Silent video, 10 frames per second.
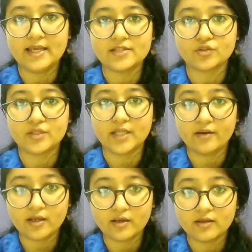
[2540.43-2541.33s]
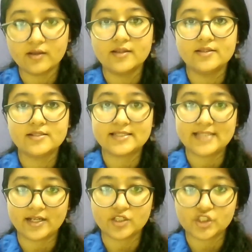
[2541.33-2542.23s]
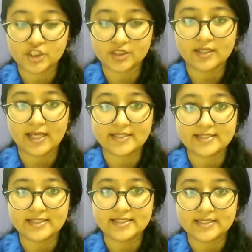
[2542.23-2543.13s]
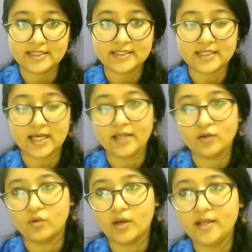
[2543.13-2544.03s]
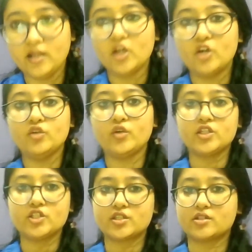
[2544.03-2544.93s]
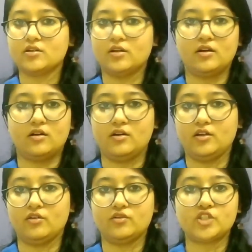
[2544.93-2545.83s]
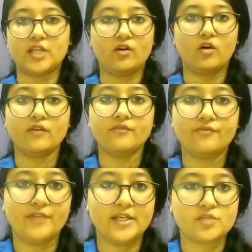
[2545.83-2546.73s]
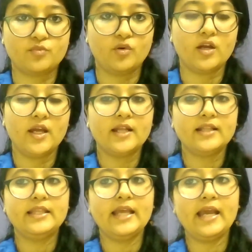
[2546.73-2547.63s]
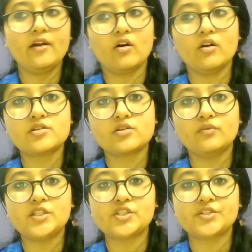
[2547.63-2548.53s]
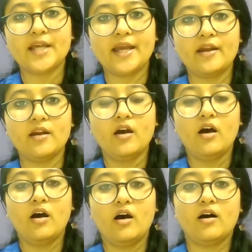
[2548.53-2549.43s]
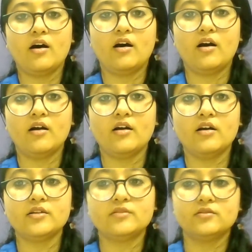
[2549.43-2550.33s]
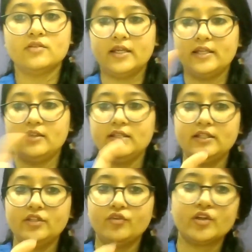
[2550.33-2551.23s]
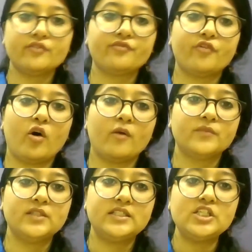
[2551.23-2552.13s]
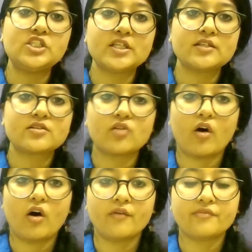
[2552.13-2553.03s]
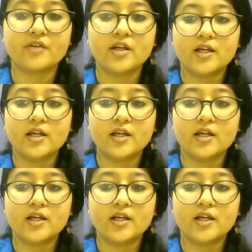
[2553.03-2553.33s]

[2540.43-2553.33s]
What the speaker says: Esoteric Section, SECTION. You can just check on Facebook. There also we share in the written form the teachings of